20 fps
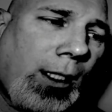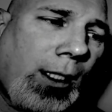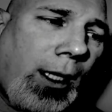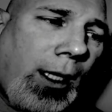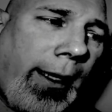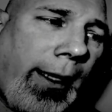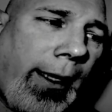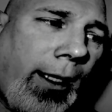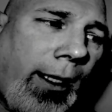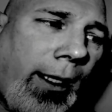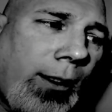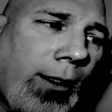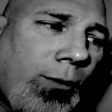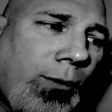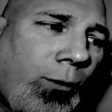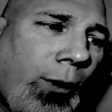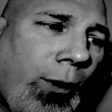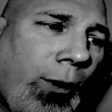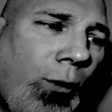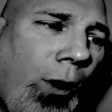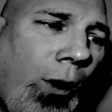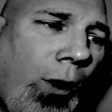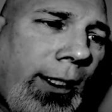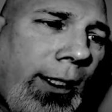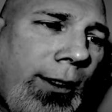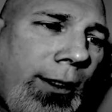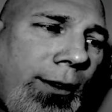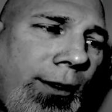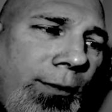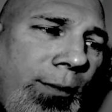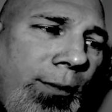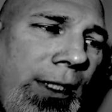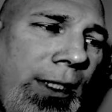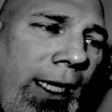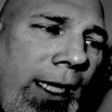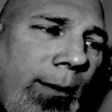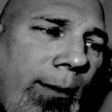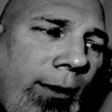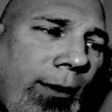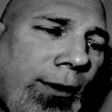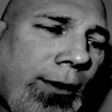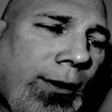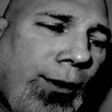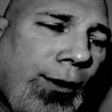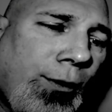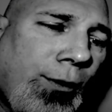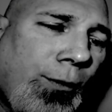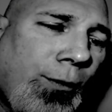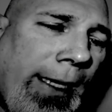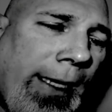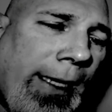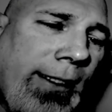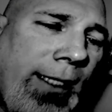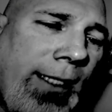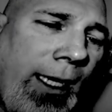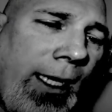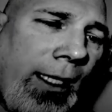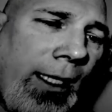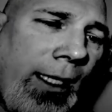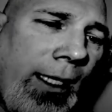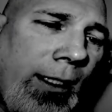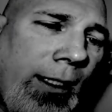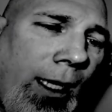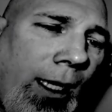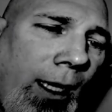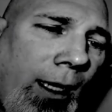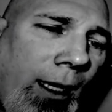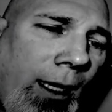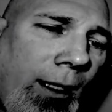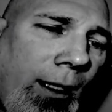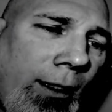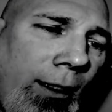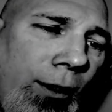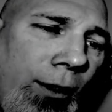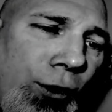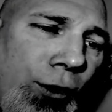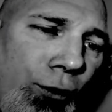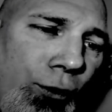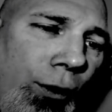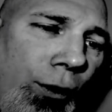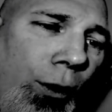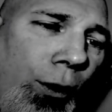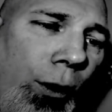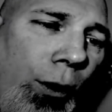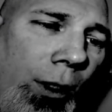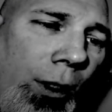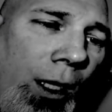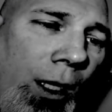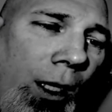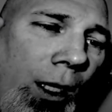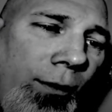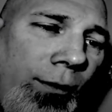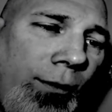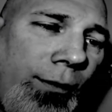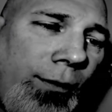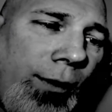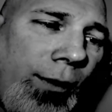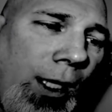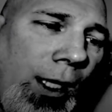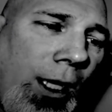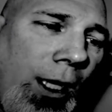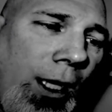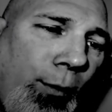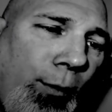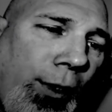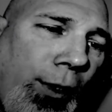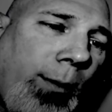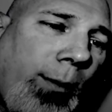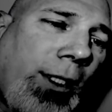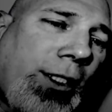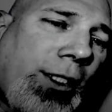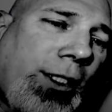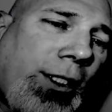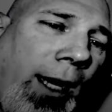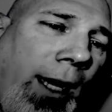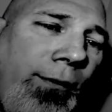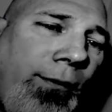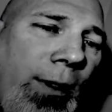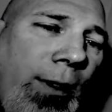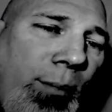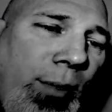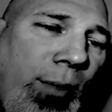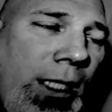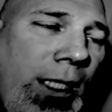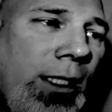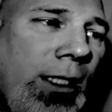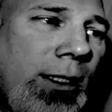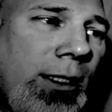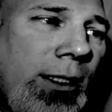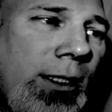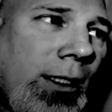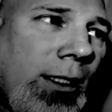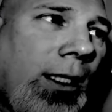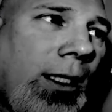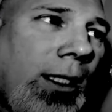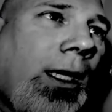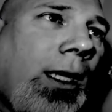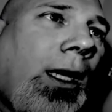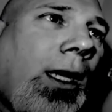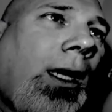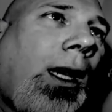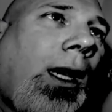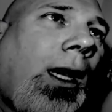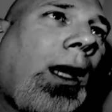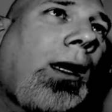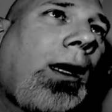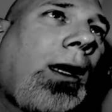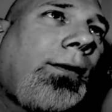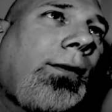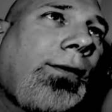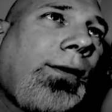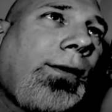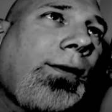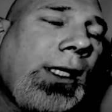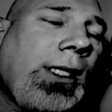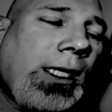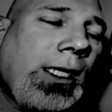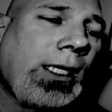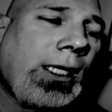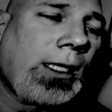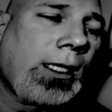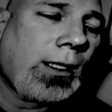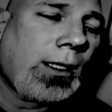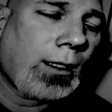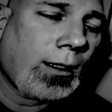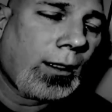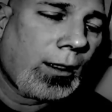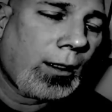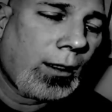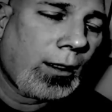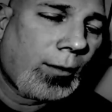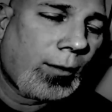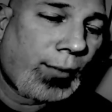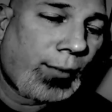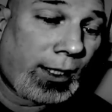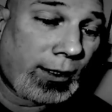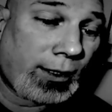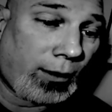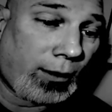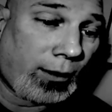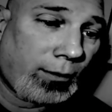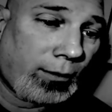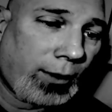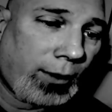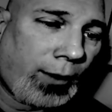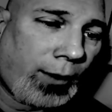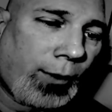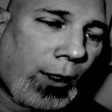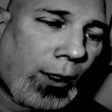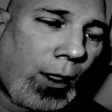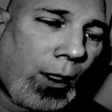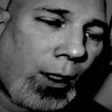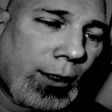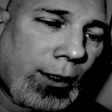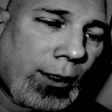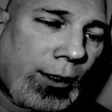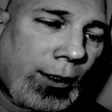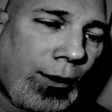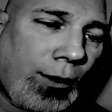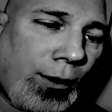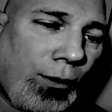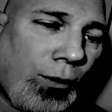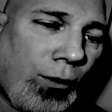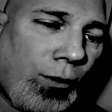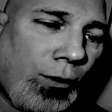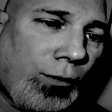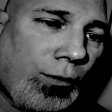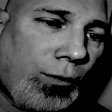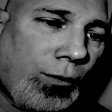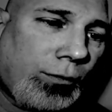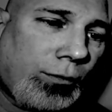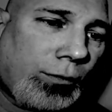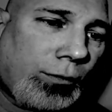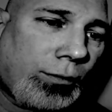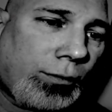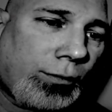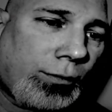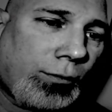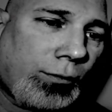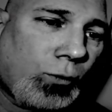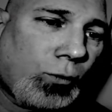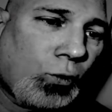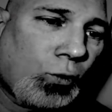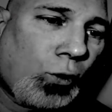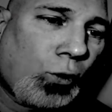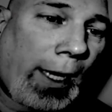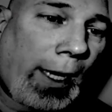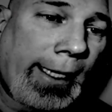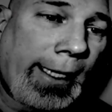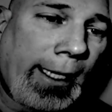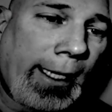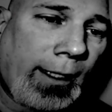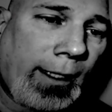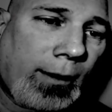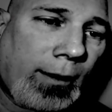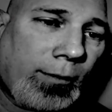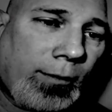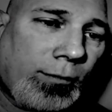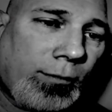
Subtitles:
and we wanted to be able to maintain control of pretty much every piece of the puzzle in regards to writing,